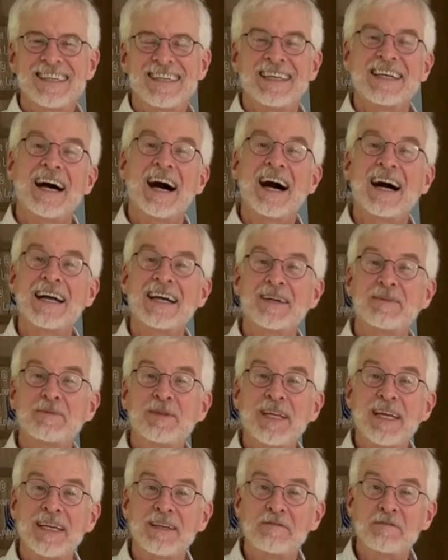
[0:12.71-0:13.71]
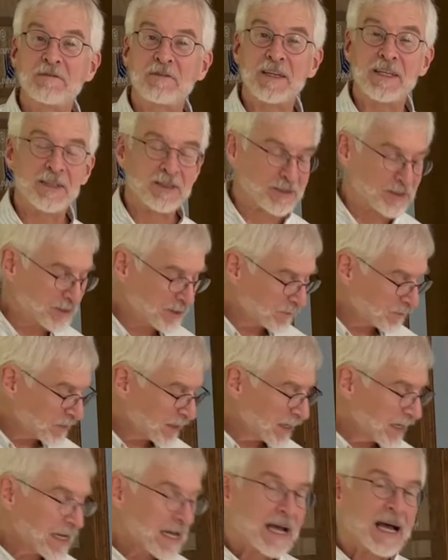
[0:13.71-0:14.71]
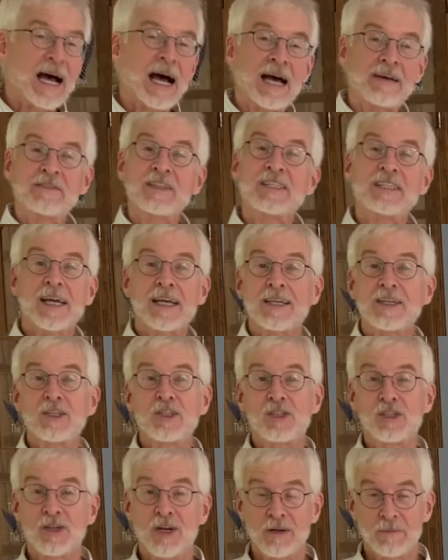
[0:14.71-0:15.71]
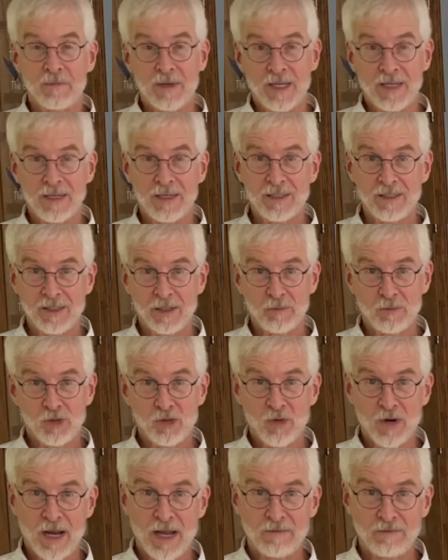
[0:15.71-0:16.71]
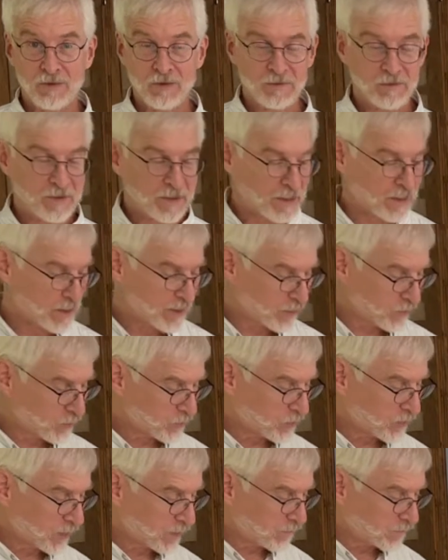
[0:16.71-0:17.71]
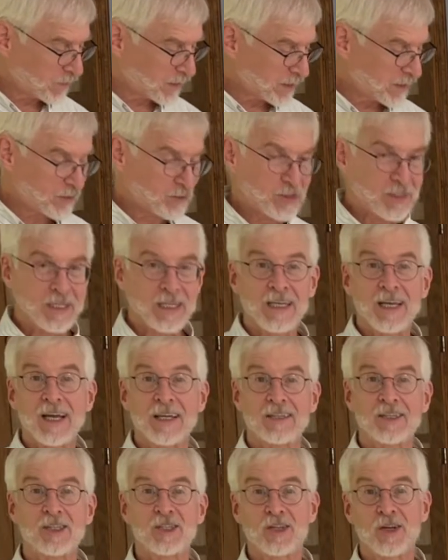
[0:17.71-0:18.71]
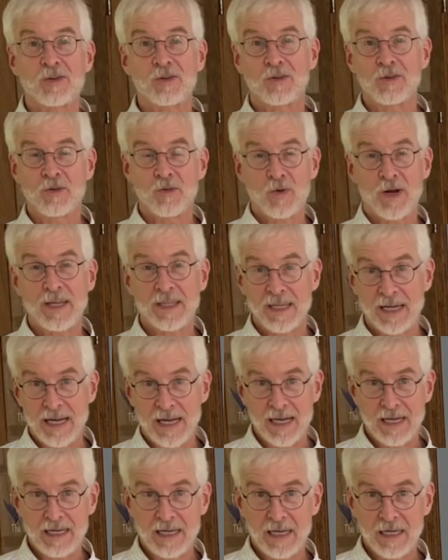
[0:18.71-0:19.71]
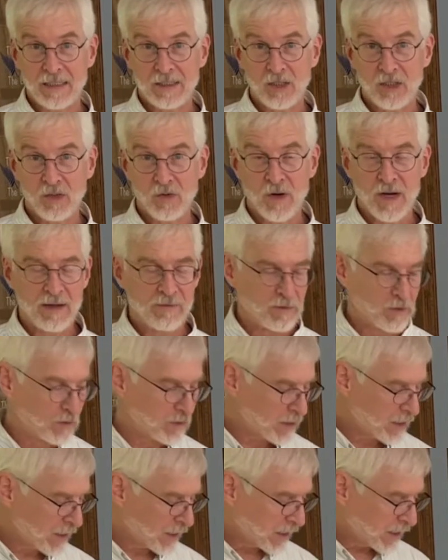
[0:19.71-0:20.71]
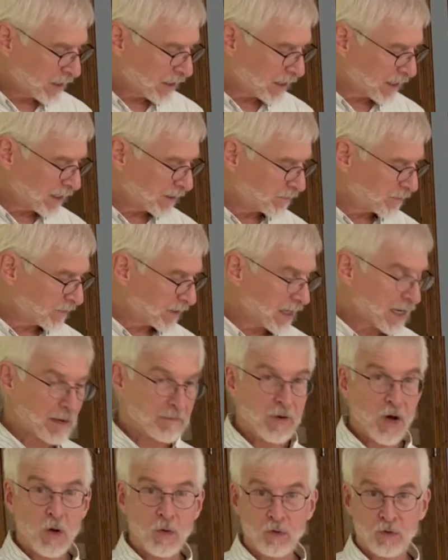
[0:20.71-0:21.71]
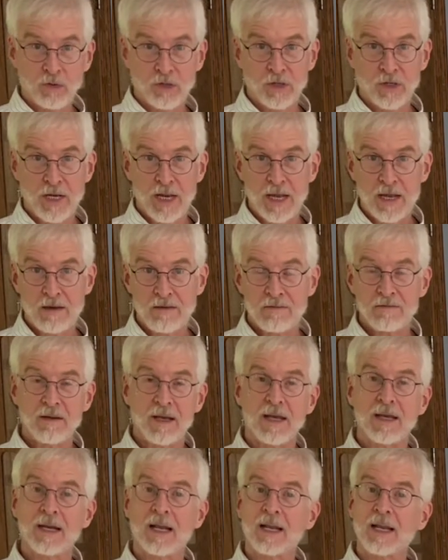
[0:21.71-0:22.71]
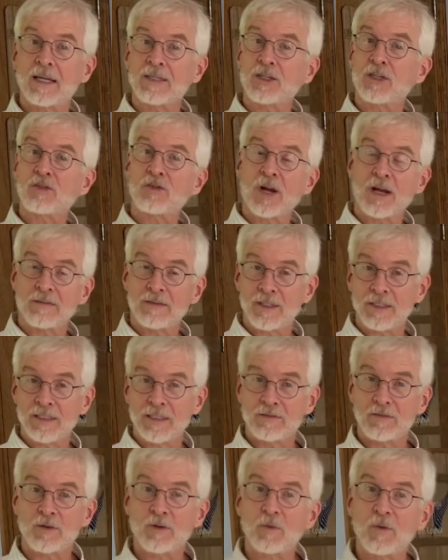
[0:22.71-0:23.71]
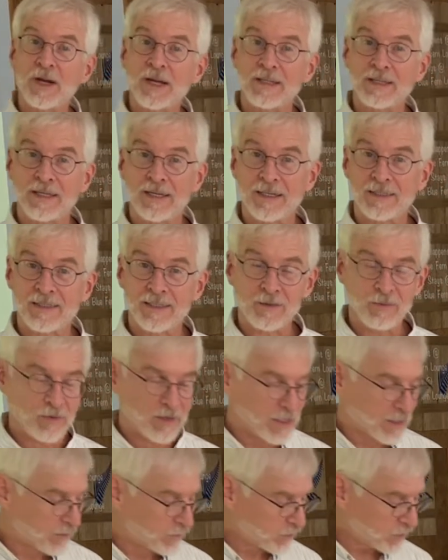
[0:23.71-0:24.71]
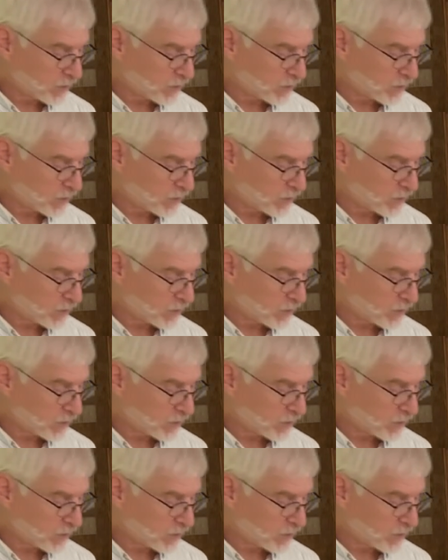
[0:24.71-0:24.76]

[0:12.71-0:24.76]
Hi, I'm Ted Field. I've decided to start making some travel videos that kind of show you the way that I like to travel. I'm older now and I like to travel a different way than I did when I was